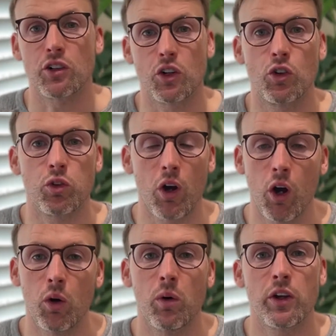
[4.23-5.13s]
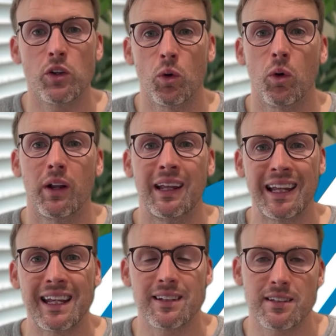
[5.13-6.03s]
to grow your
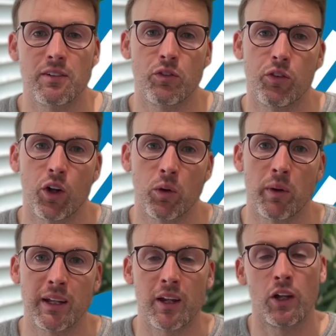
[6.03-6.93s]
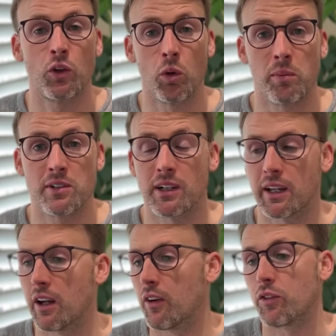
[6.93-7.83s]
LinkedIn following
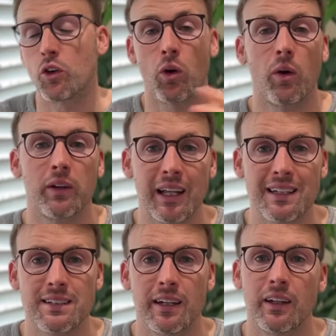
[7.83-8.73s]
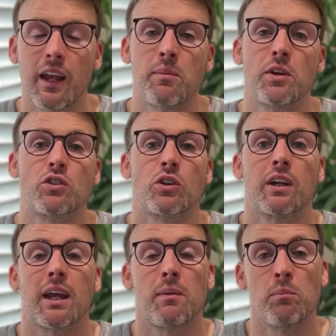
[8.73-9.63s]
enormously. If you grow on LinkedIn, it means you're gonna
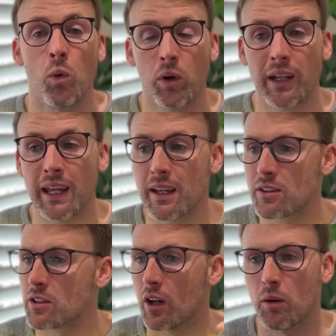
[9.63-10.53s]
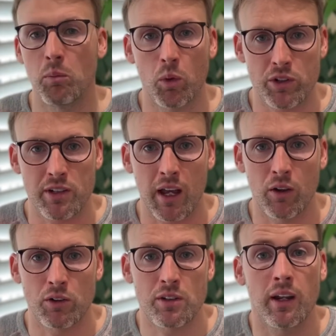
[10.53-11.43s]
get more leads, more
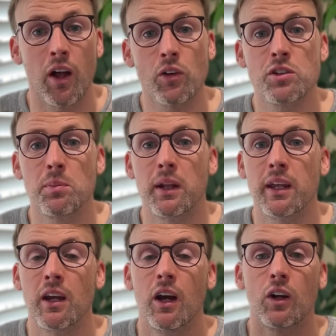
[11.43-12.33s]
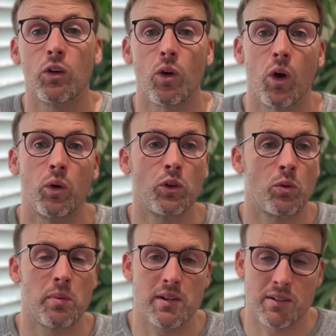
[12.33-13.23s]
sales, and ultimately grow your
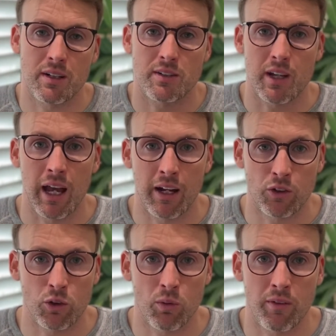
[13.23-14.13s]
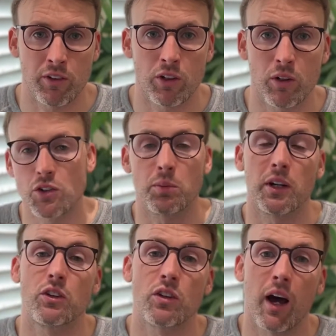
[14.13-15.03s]
business and your revenue. So I'm
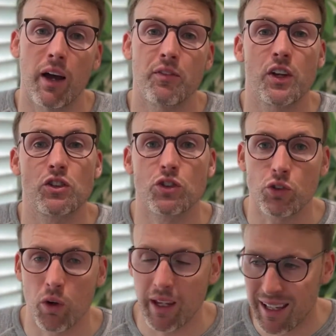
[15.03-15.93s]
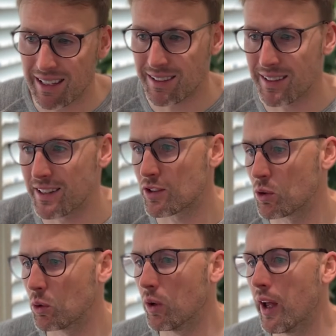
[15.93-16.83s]
gonna dive straight into this
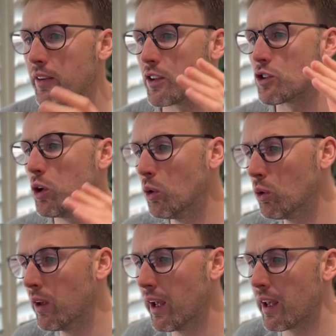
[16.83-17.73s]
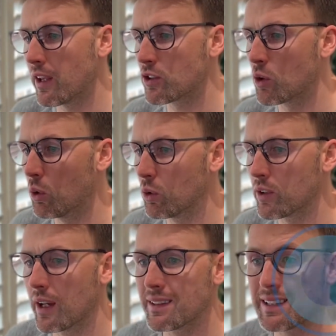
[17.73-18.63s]
tool. The tool is called